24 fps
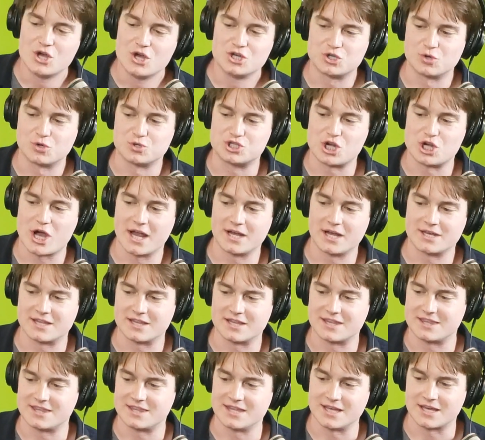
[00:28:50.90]
So trying to
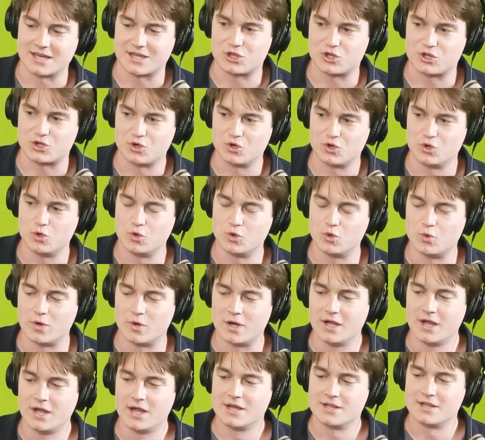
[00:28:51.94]
think through,
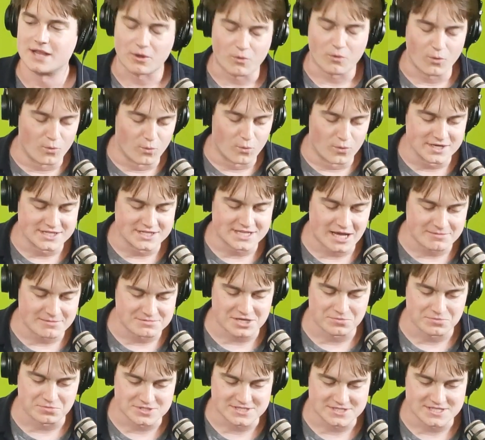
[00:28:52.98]
one time
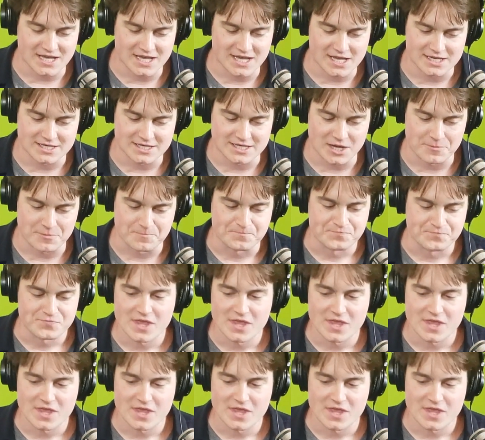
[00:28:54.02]
someone said, I've